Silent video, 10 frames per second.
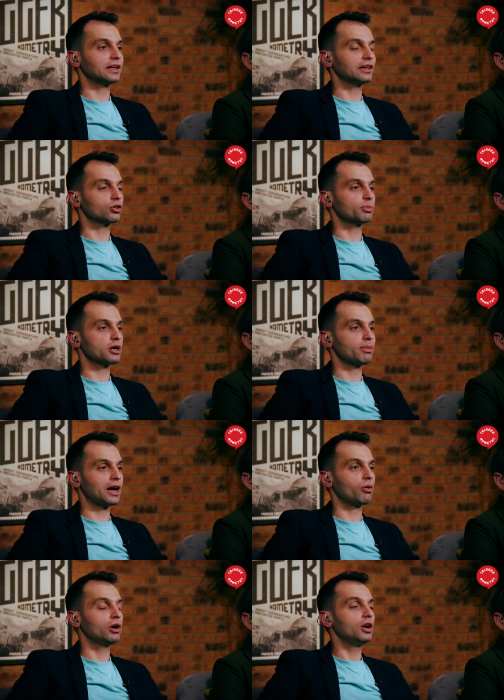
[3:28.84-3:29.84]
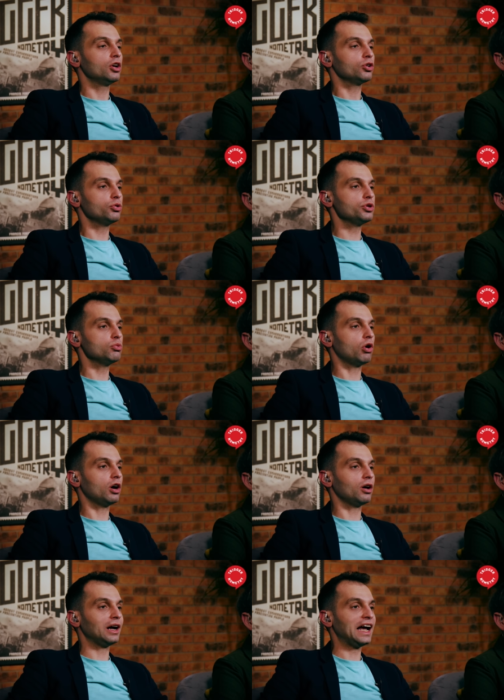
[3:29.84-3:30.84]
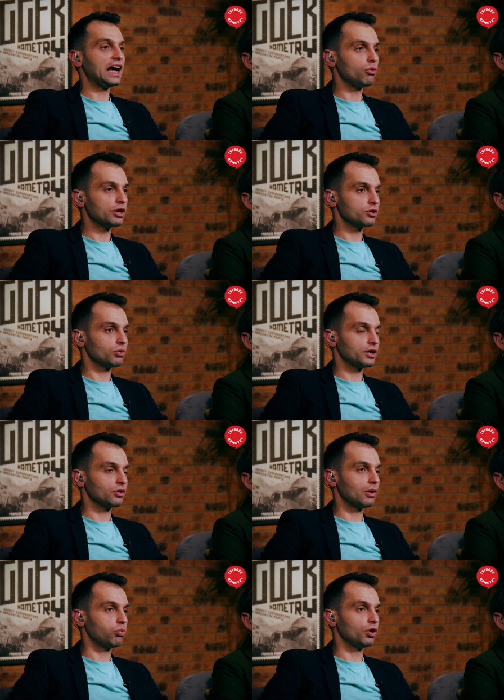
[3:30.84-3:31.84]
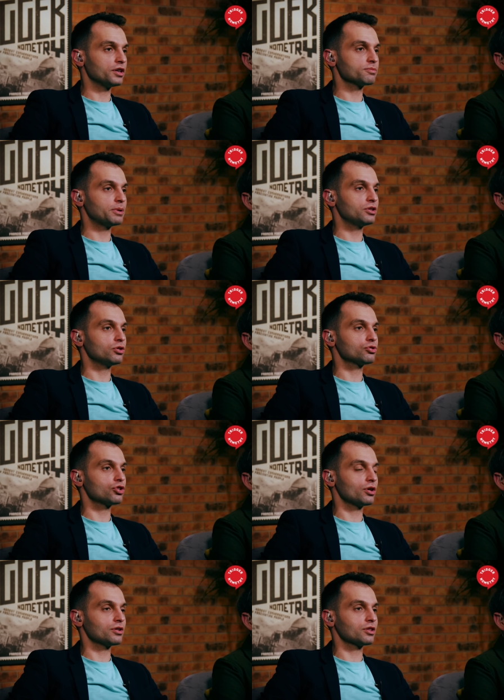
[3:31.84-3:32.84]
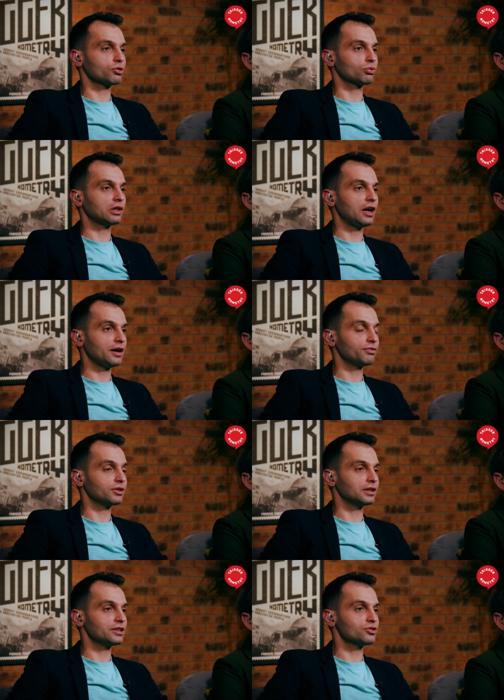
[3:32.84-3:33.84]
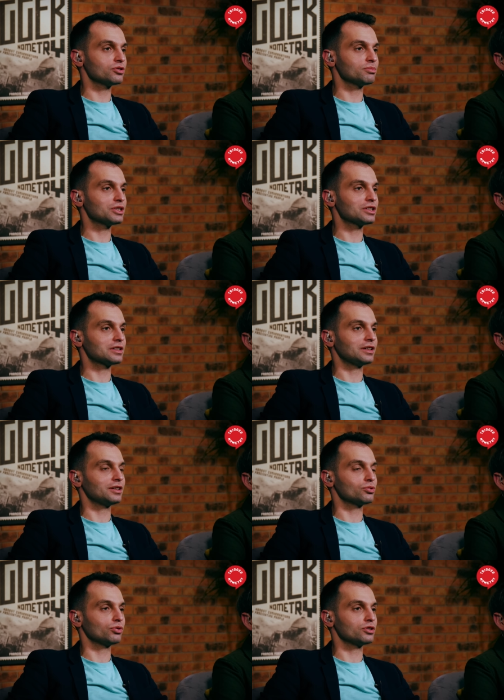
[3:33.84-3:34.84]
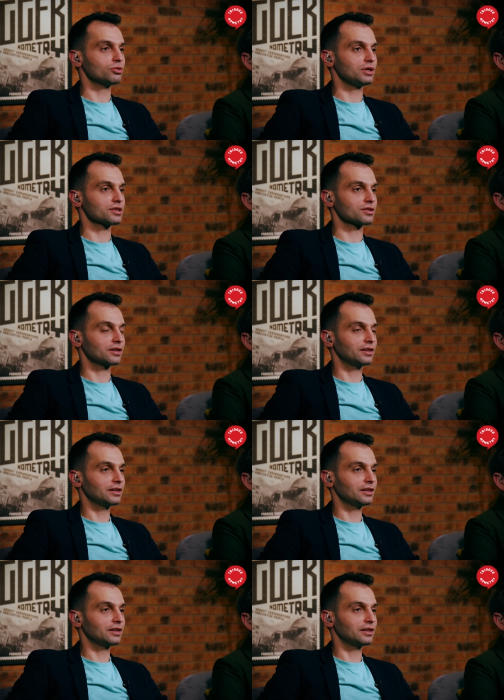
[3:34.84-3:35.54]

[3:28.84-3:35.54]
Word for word: a little bit about who you are, how are you where you are, what has been your journey through life that leads you to be sitting here talking to us.